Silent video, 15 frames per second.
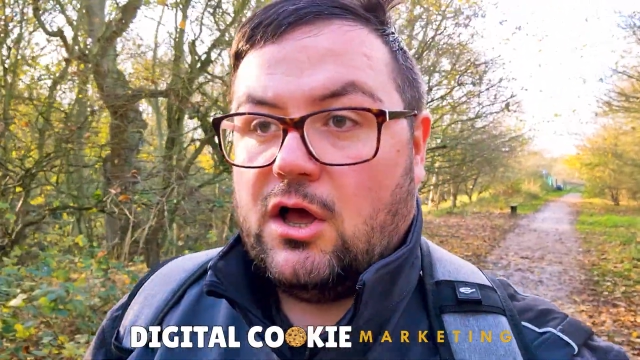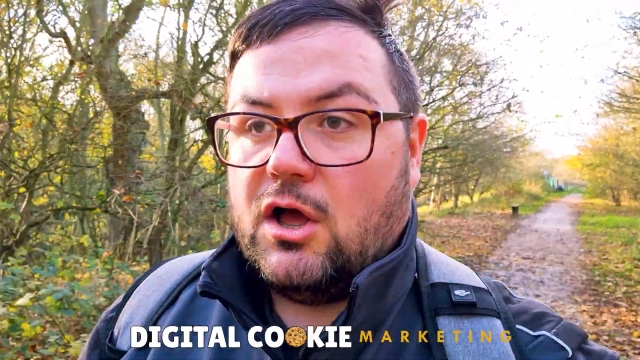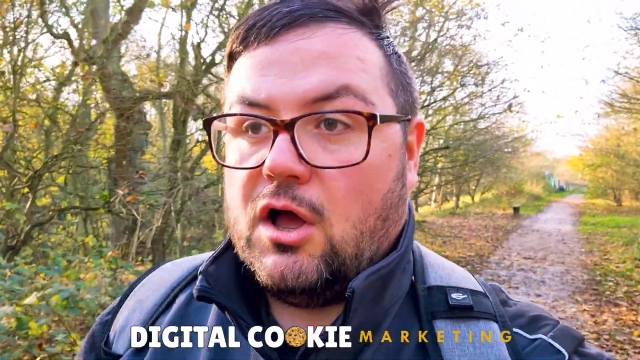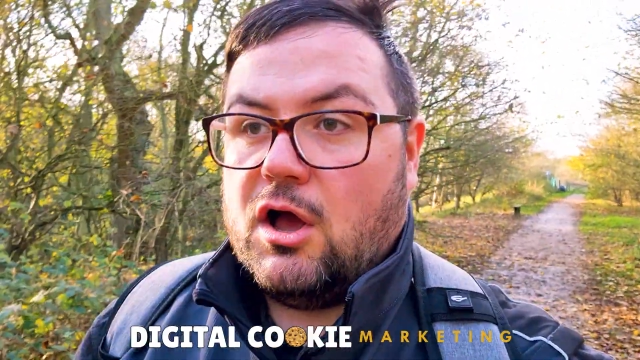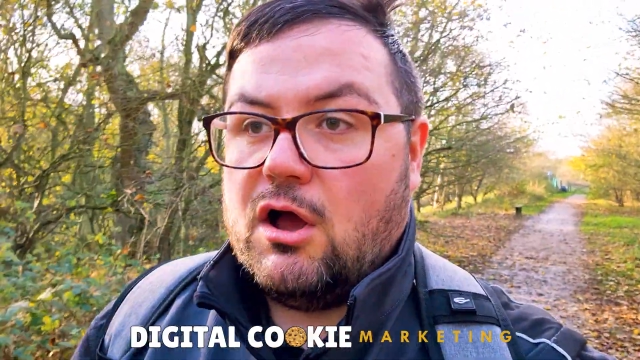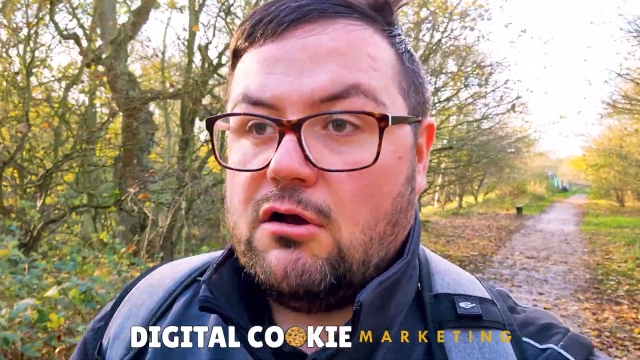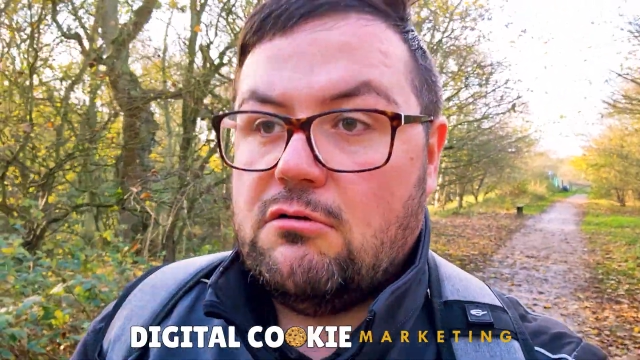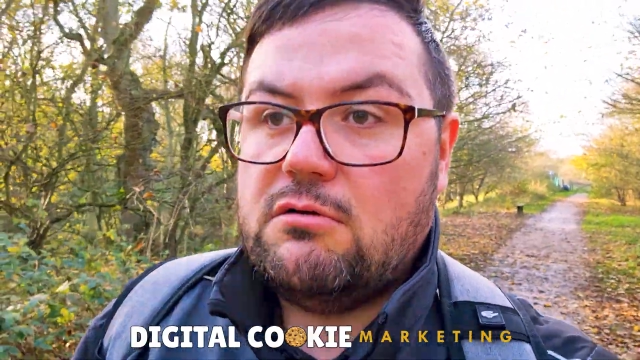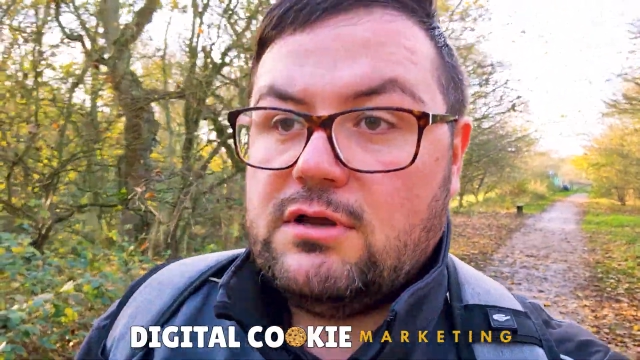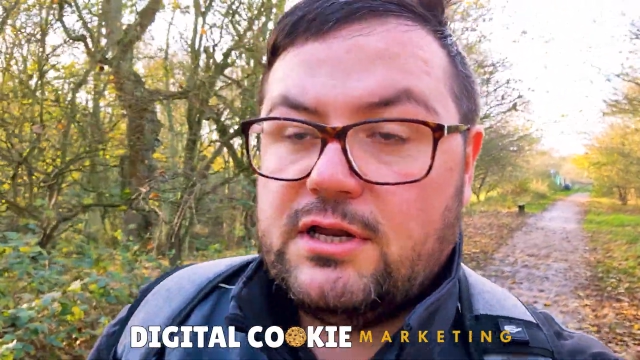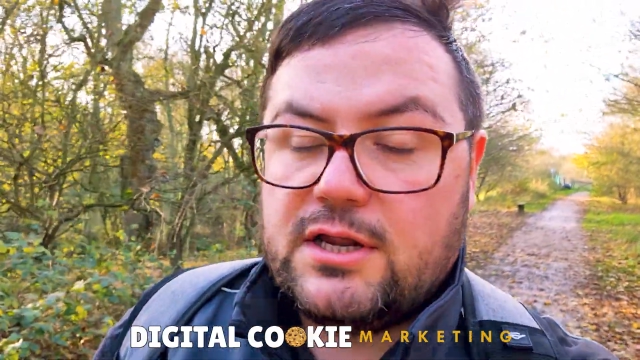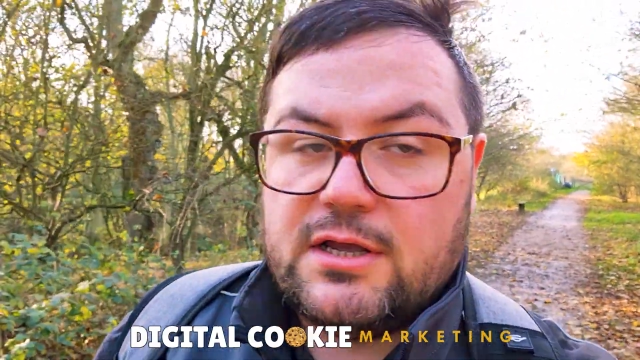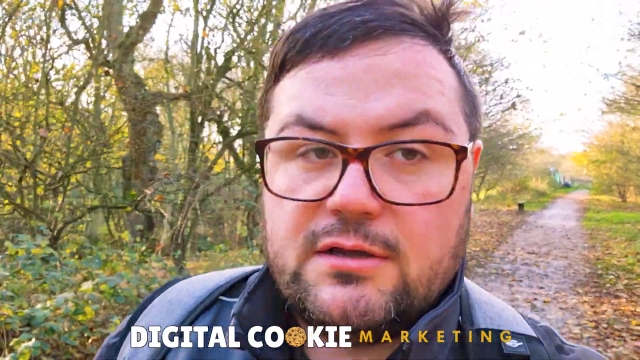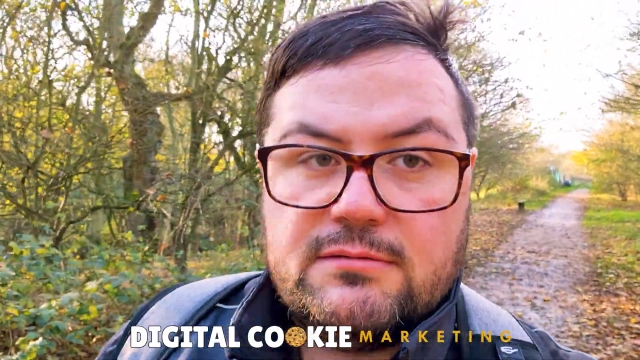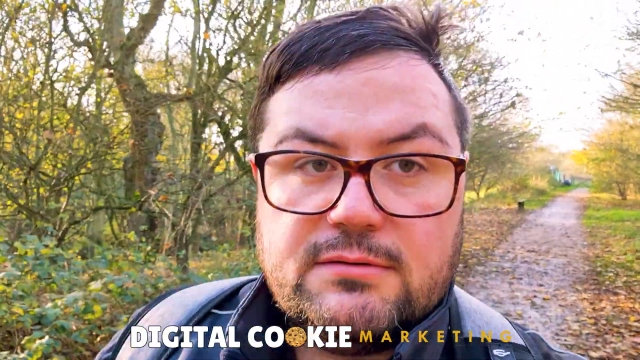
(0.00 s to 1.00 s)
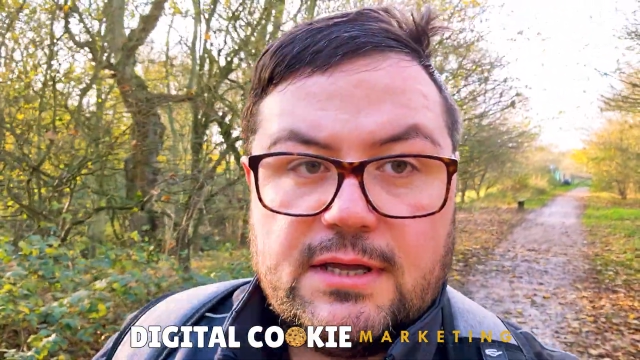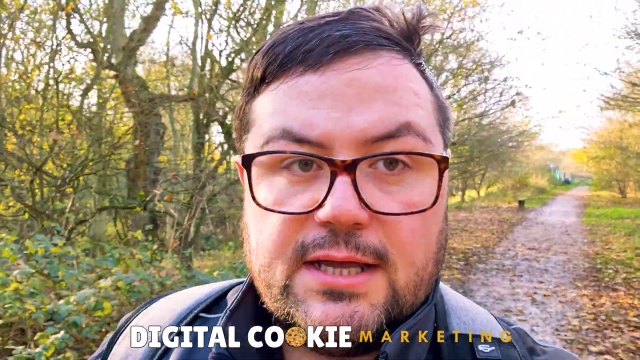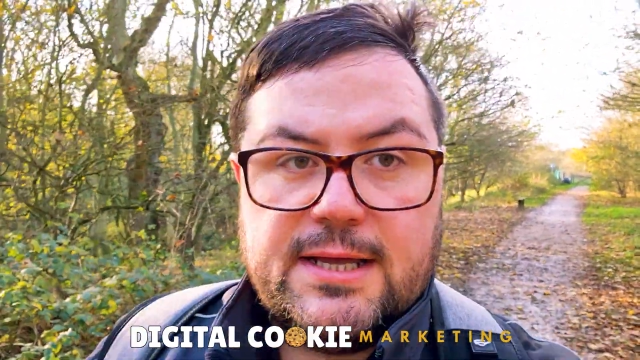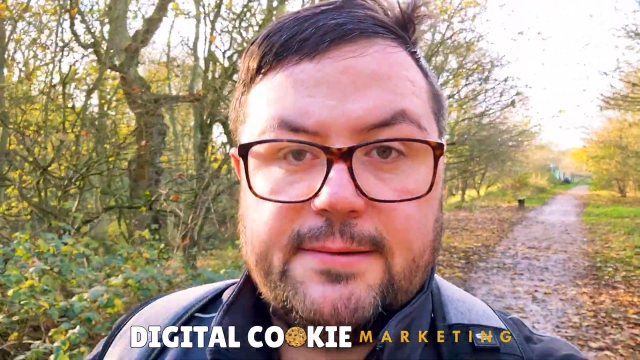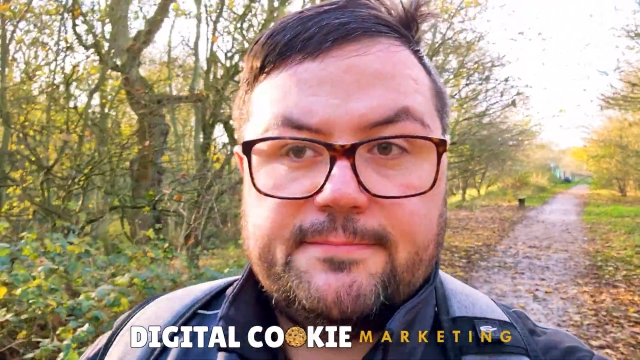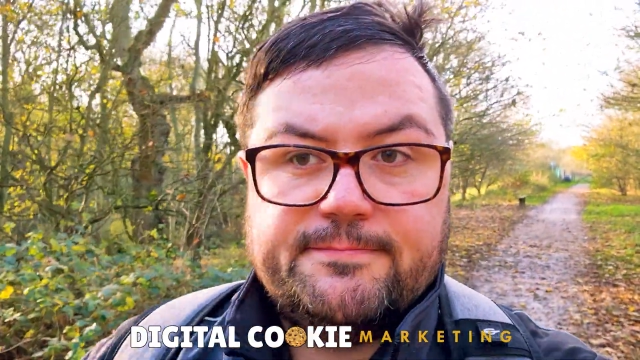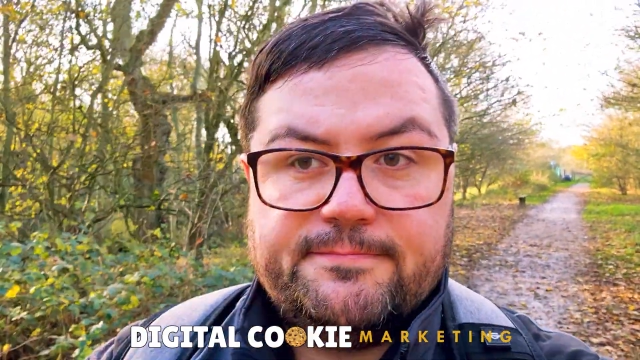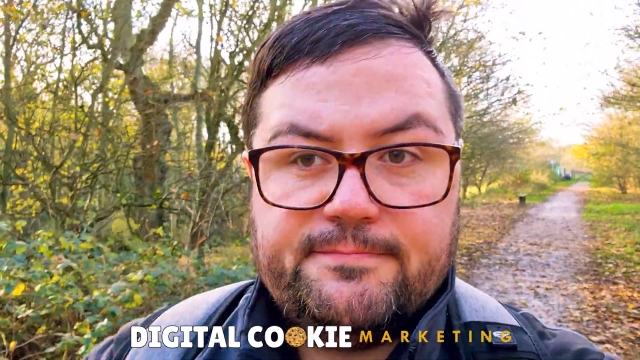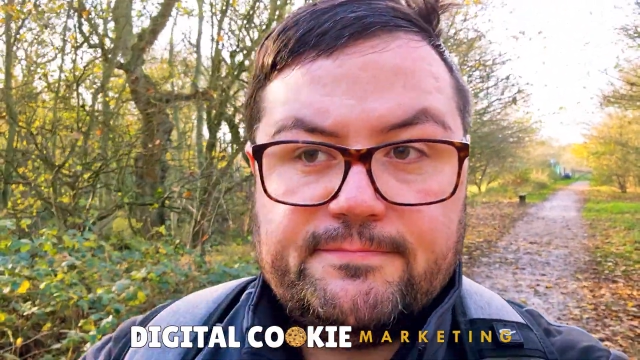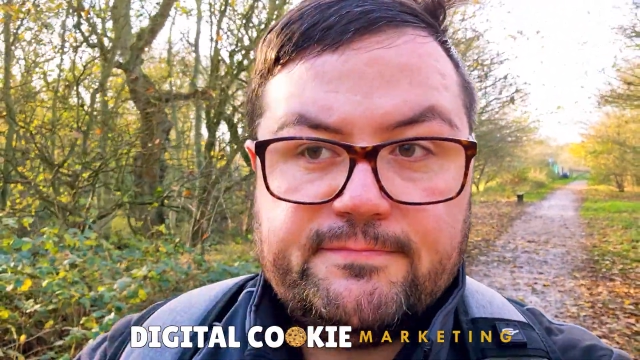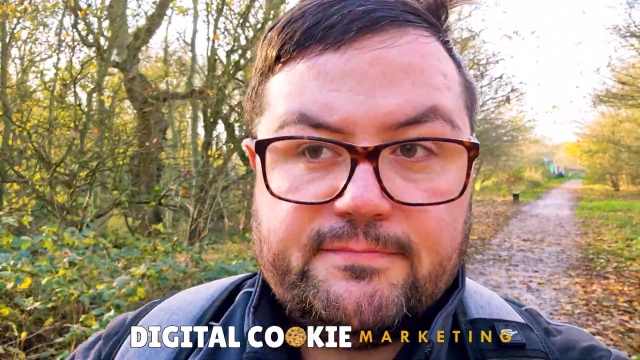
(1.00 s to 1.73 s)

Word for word: or, you know, um,